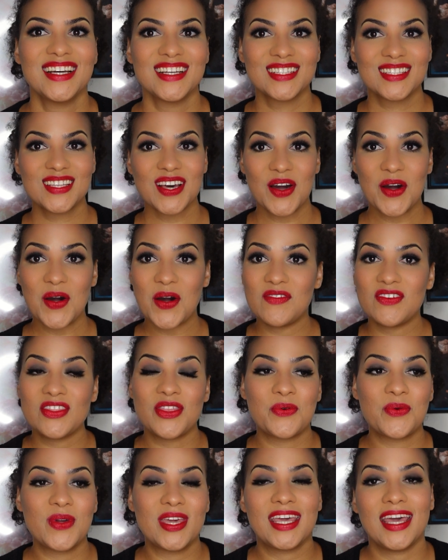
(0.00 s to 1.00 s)
So over
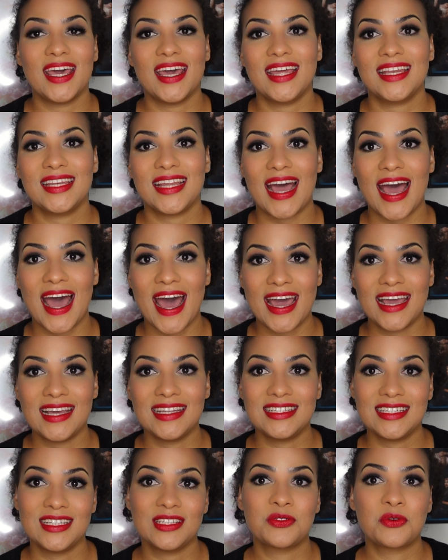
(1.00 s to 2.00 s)
the weekend I
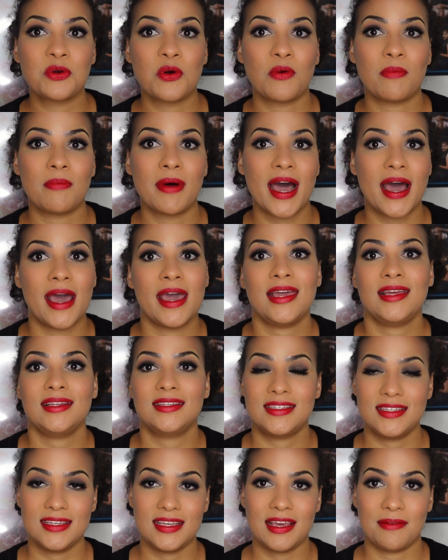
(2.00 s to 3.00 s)
did go by
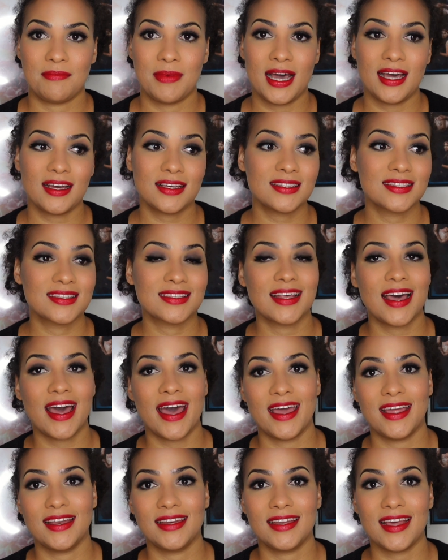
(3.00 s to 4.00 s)
MAXX
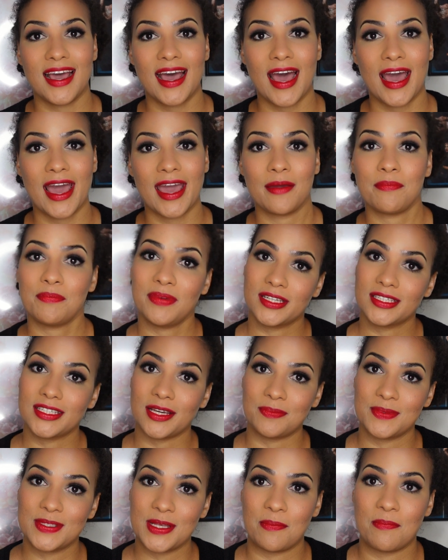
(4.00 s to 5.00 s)
and I picked
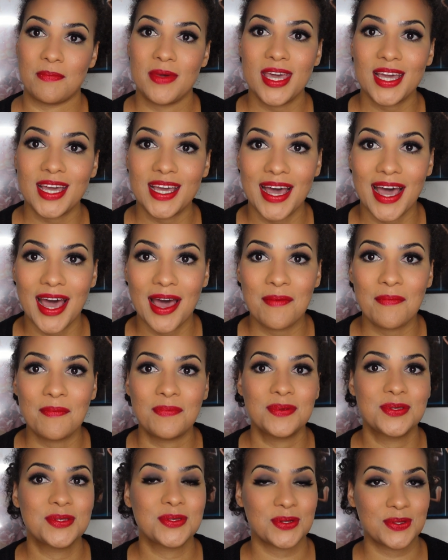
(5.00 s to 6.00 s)
up some
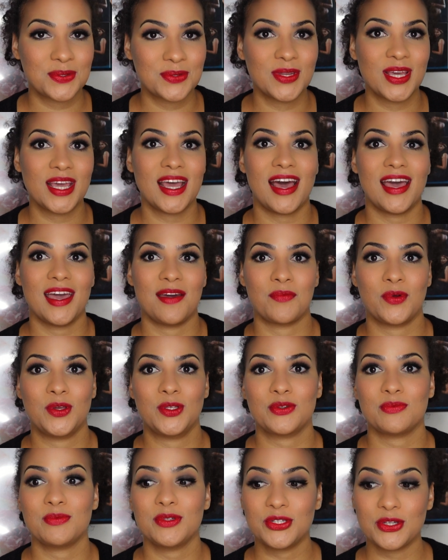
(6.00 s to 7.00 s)
makeup. So today I am going
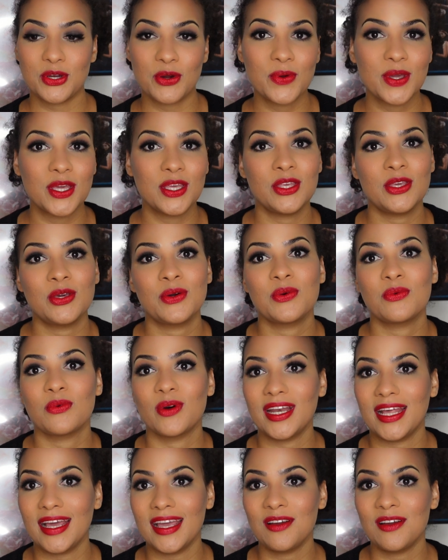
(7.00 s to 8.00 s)
to be showing you what I